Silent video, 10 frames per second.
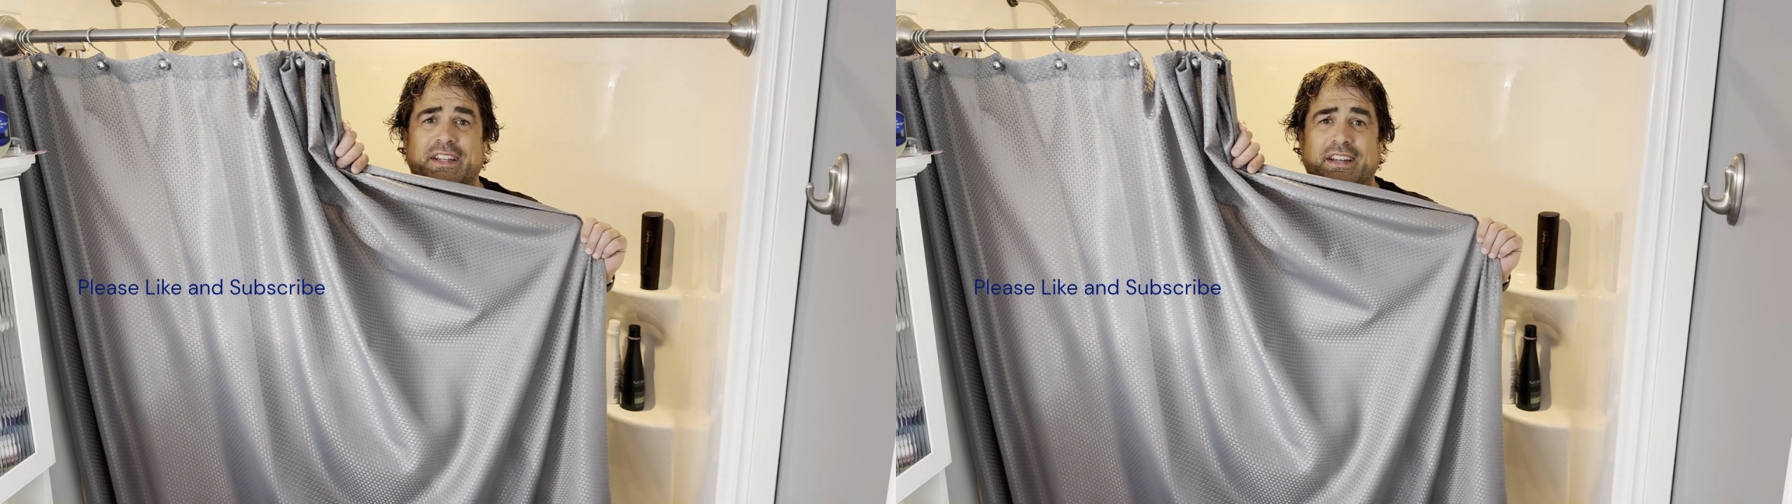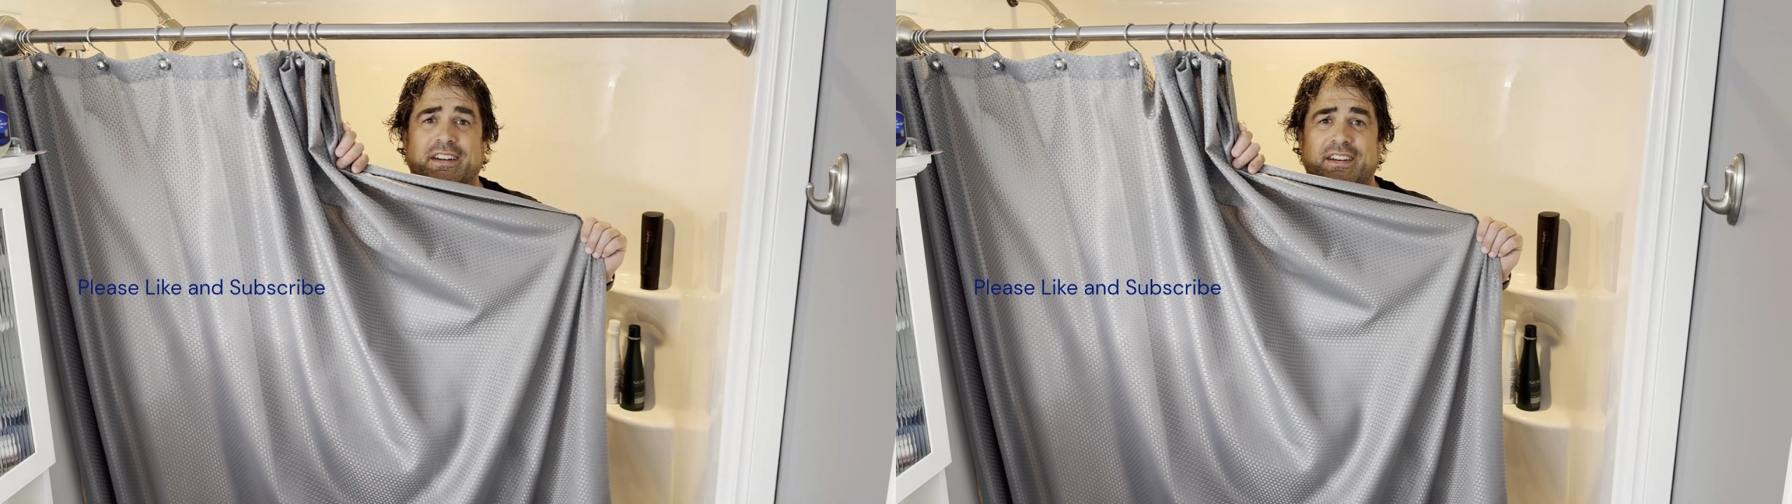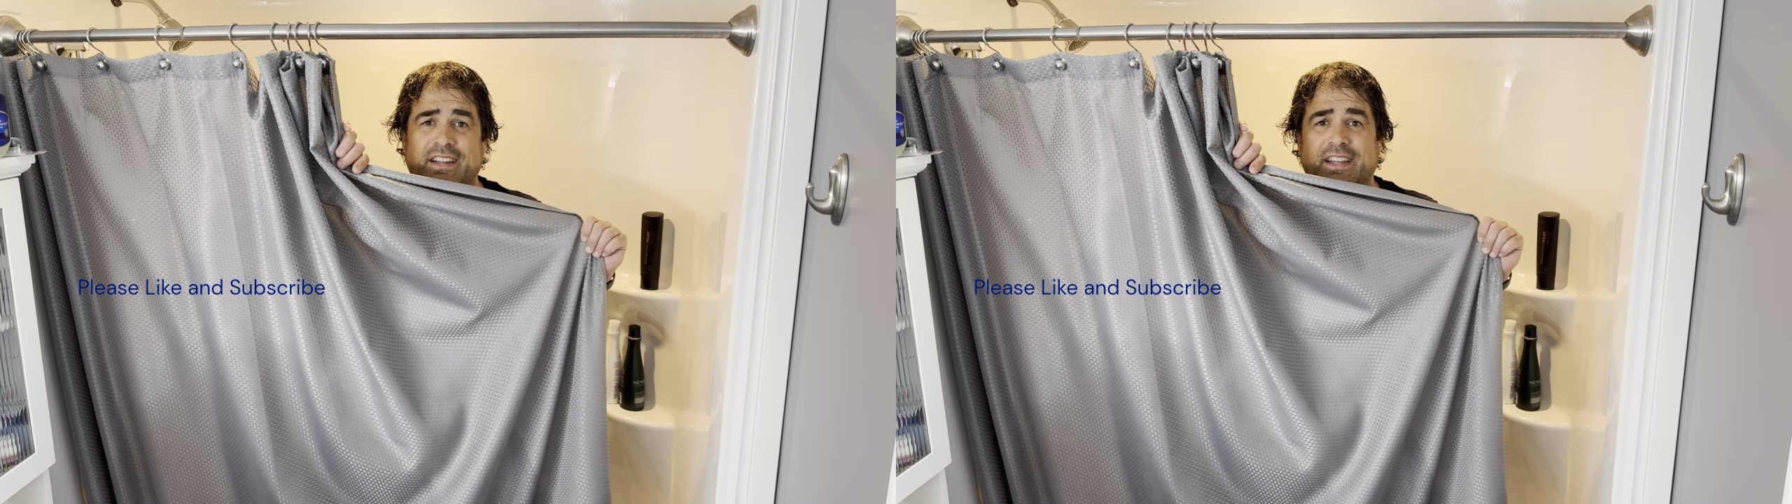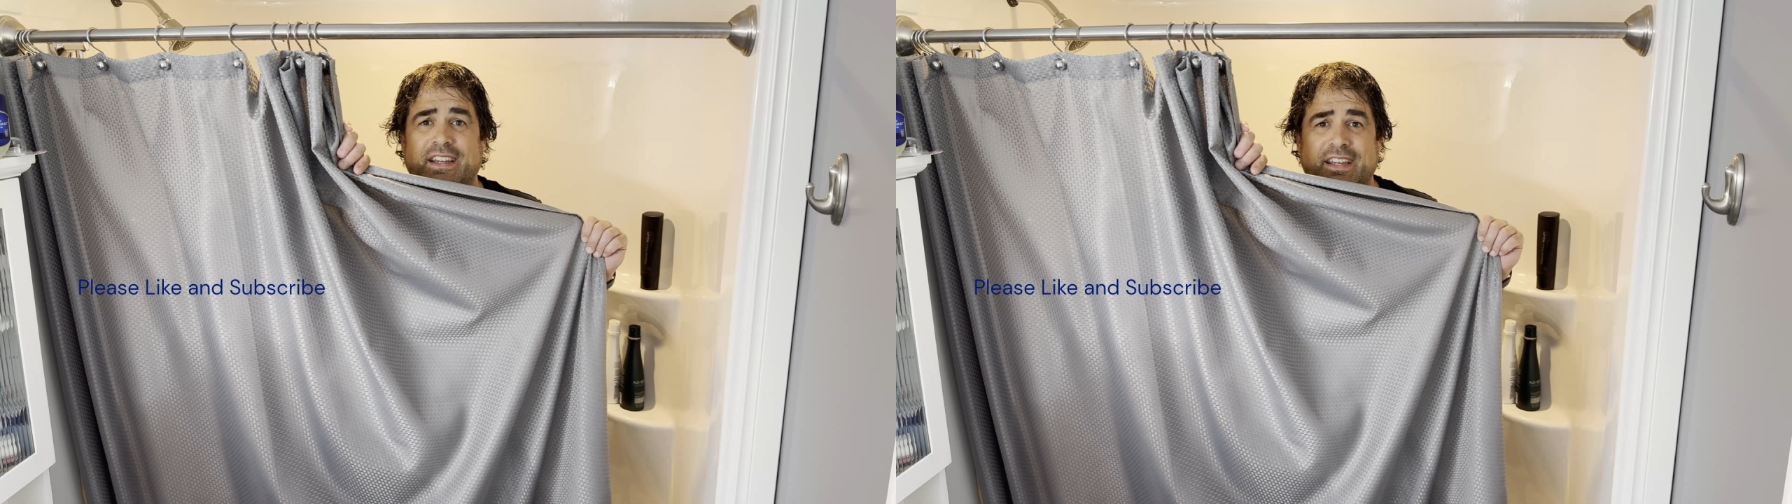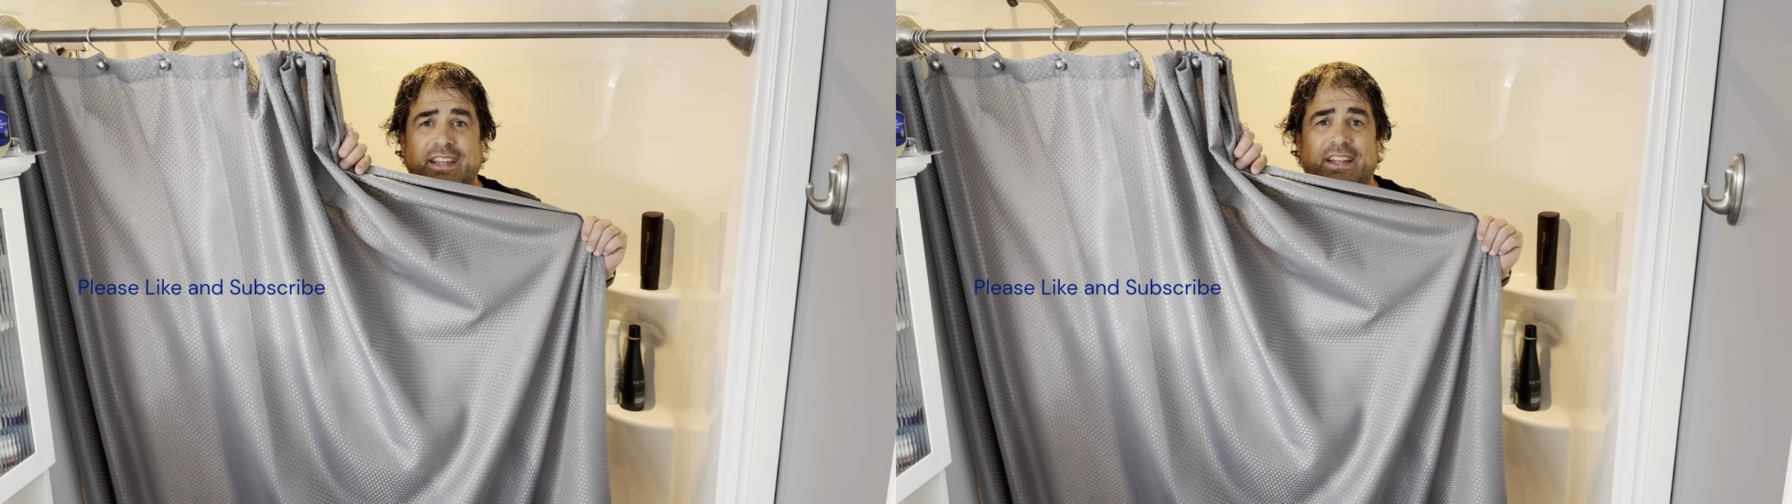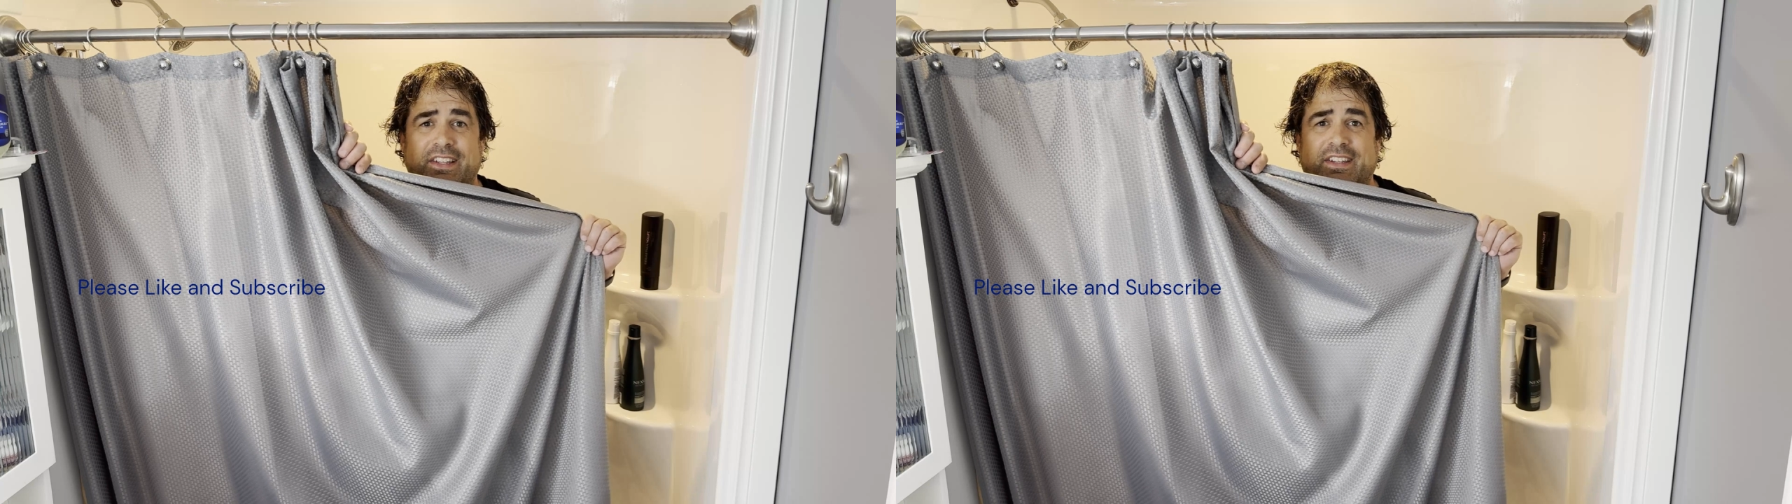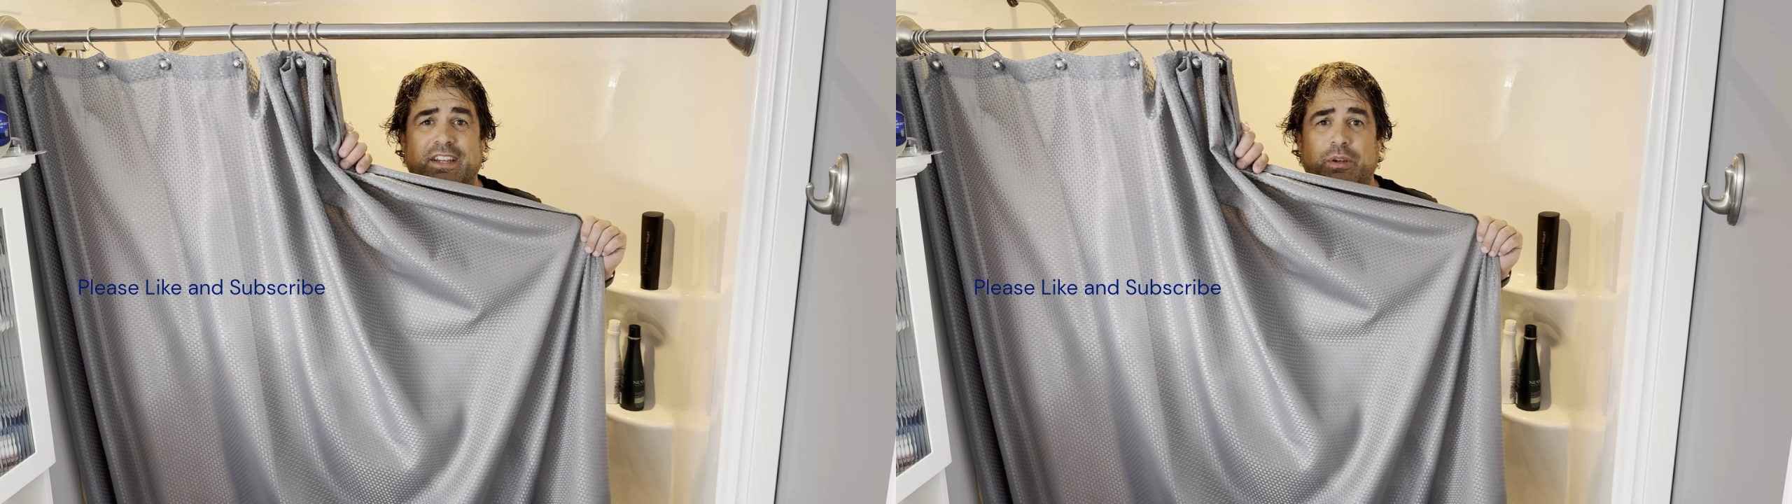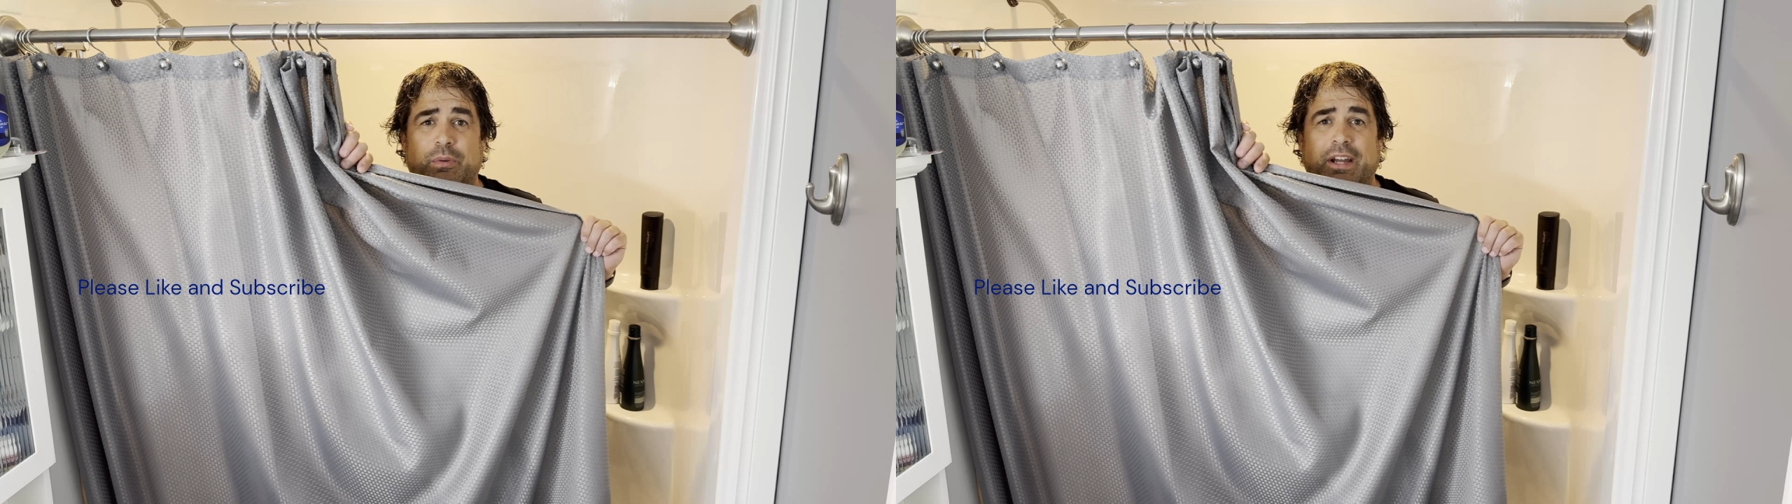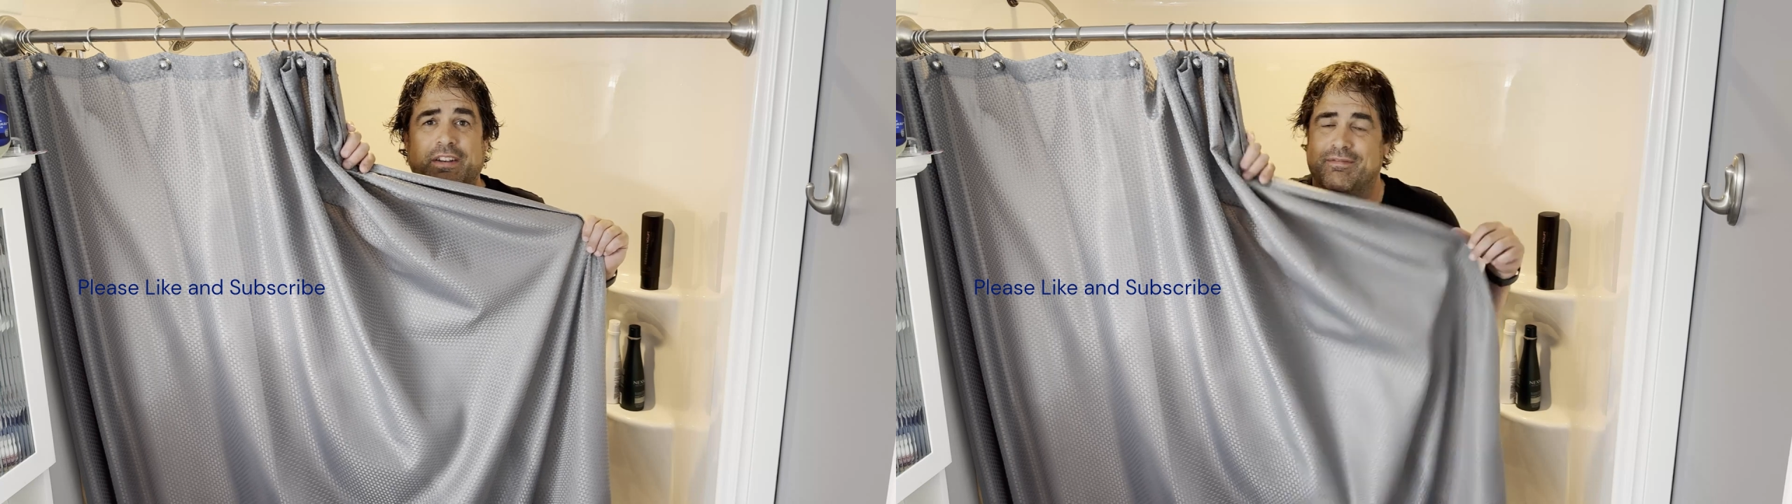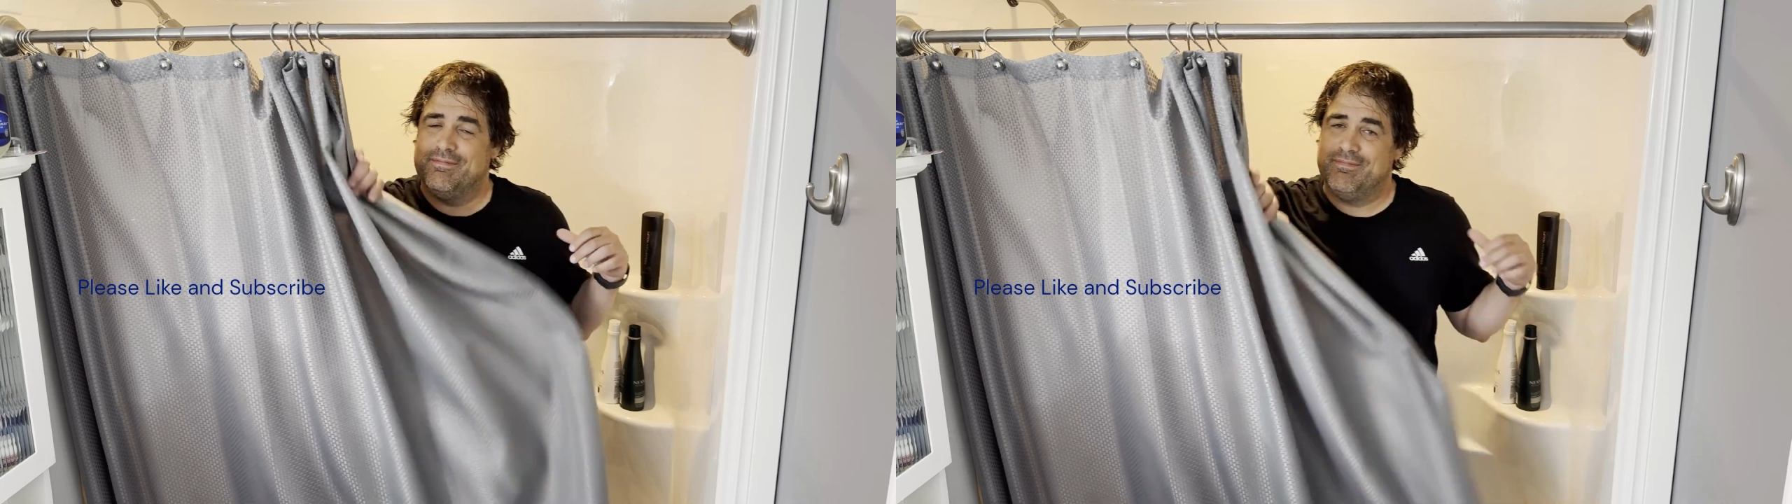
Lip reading: here? And I'll tell you what,